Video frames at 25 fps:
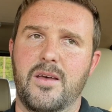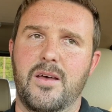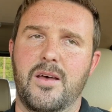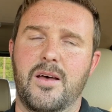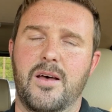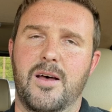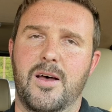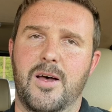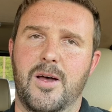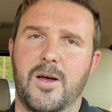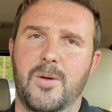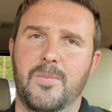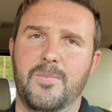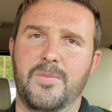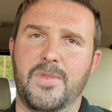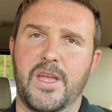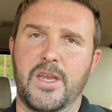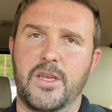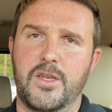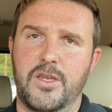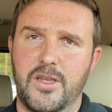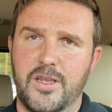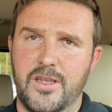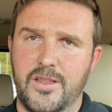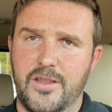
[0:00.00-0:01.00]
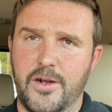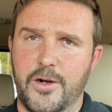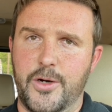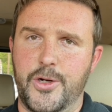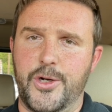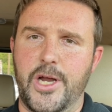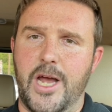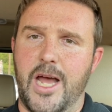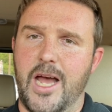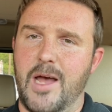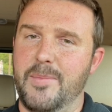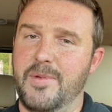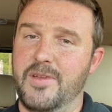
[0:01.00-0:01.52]
they did their
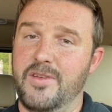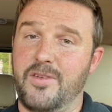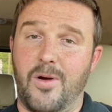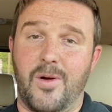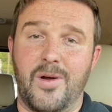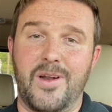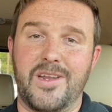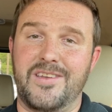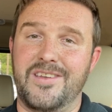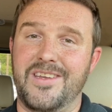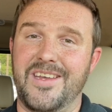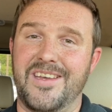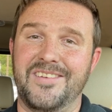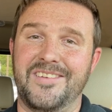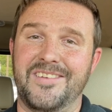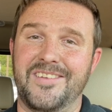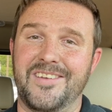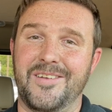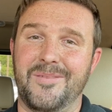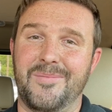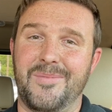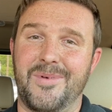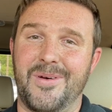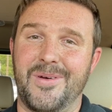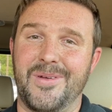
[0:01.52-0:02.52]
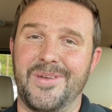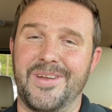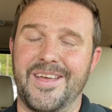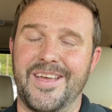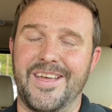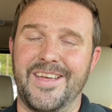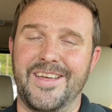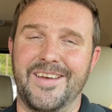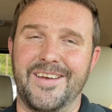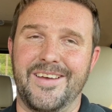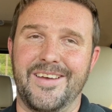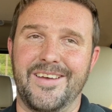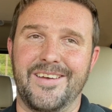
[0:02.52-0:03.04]
job. He's already tested them on
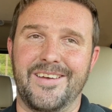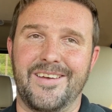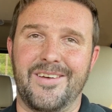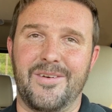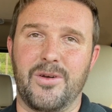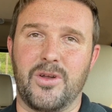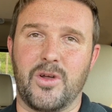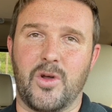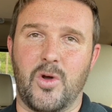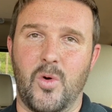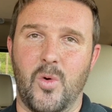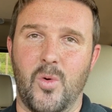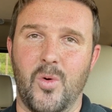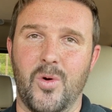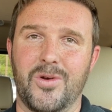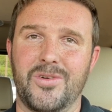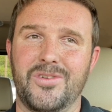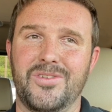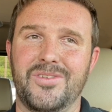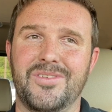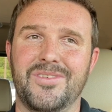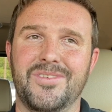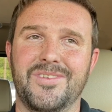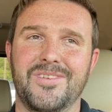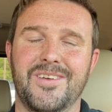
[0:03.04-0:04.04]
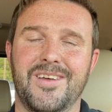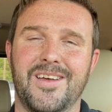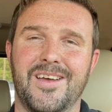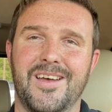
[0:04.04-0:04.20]
a course,